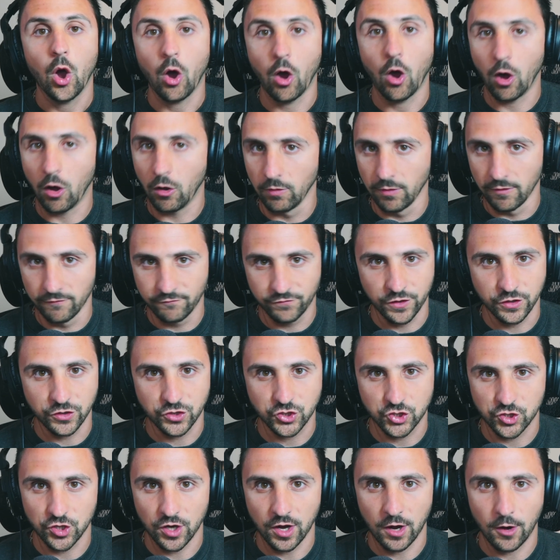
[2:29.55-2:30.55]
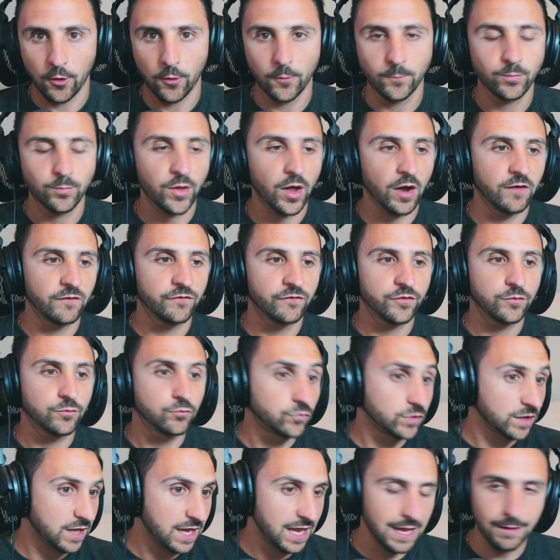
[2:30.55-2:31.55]
all of the show
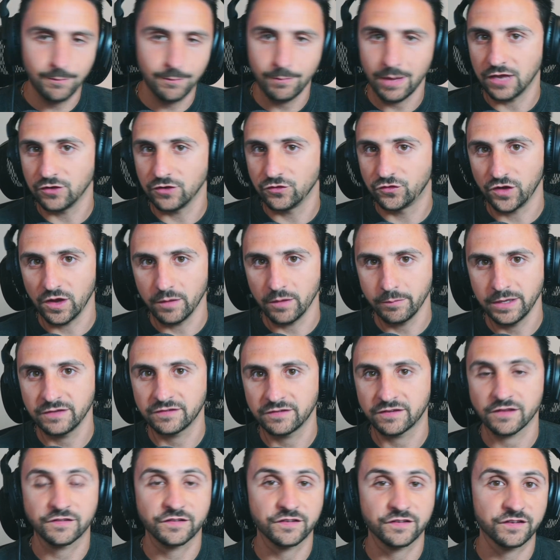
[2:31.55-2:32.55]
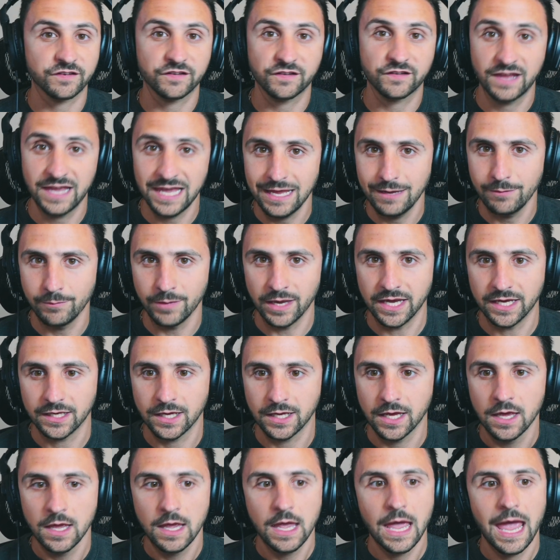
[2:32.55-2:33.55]
of Kim and Jimmy's
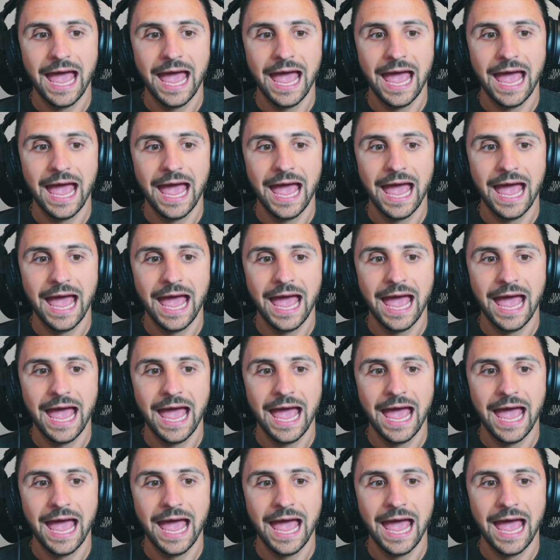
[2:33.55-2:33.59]
scheming,